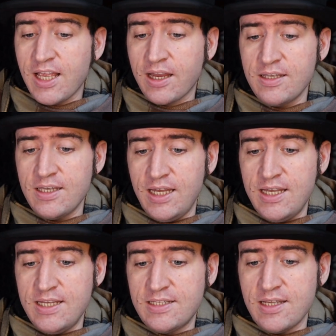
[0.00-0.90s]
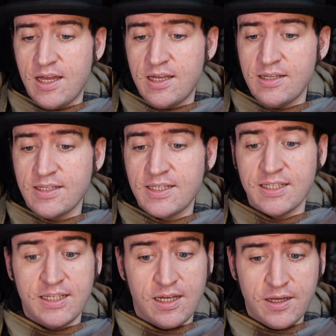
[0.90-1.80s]
Second is
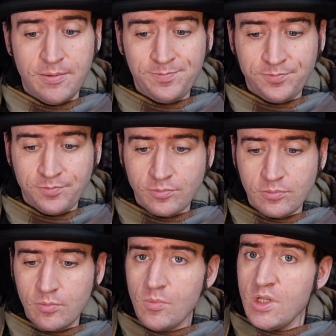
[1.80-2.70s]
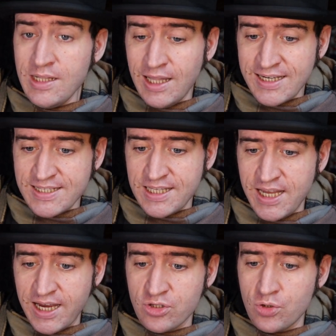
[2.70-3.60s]
Tatiana, likes the
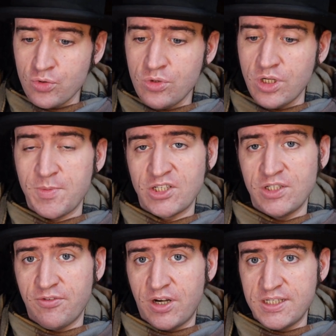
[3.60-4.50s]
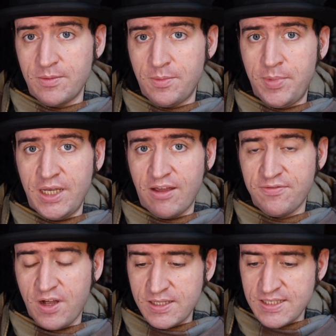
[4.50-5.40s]
text tool, especially for editing
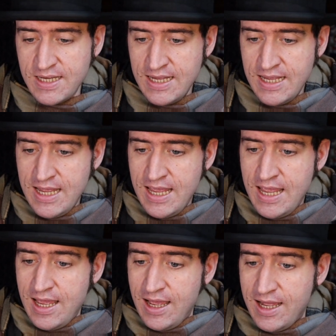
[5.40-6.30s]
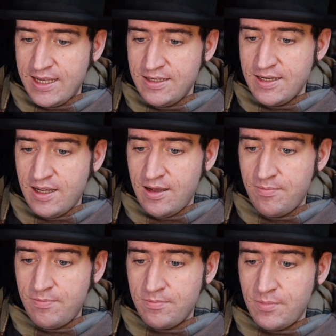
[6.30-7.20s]
PDF files, and
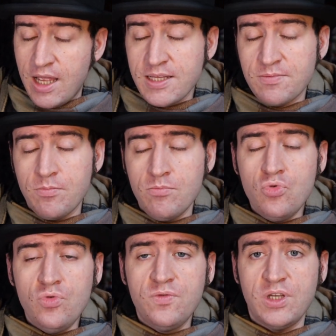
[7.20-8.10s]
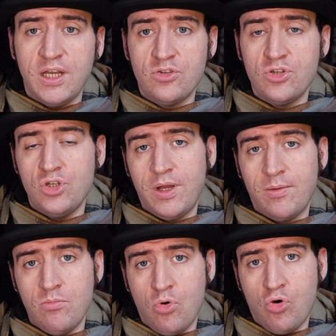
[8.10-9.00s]
has moved into
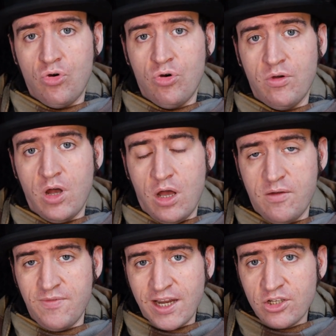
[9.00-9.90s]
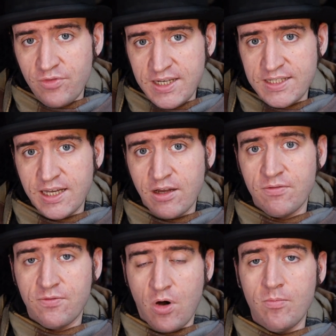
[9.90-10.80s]
doing more vector
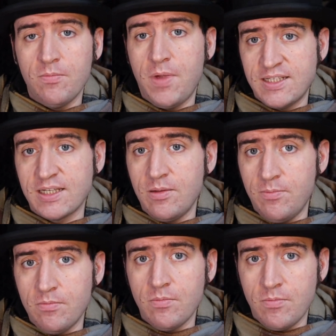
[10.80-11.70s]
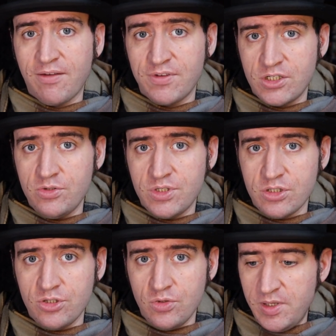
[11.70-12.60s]
editing from basically having to use
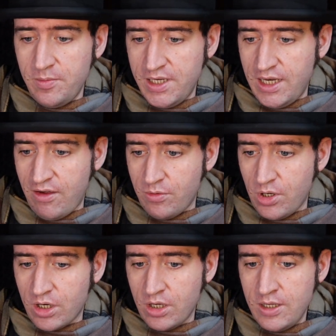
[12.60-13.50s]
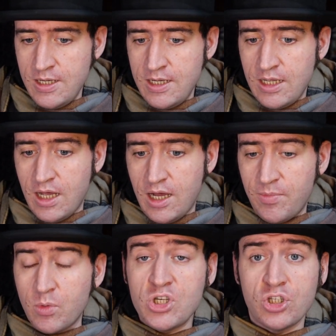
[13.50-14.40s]
it to do PDF work,
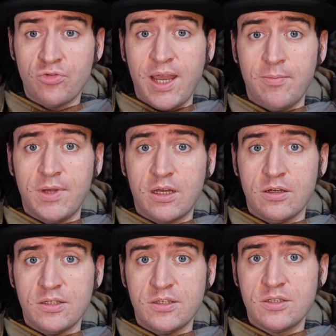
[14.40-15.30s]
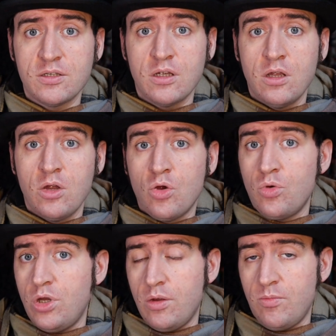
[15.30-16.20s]
which is great because,
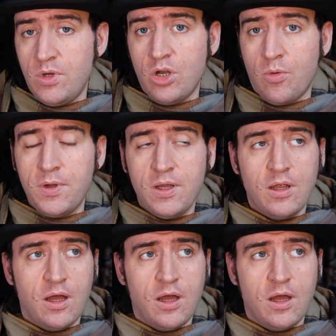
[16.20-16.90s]
you know,